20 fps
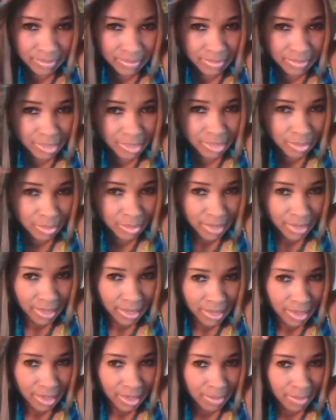Let's see what I
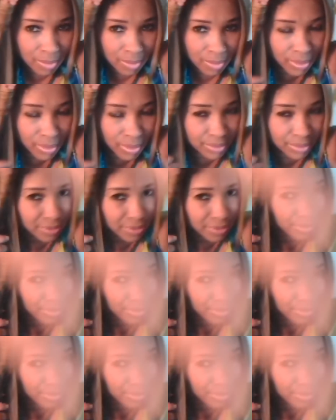can come up with.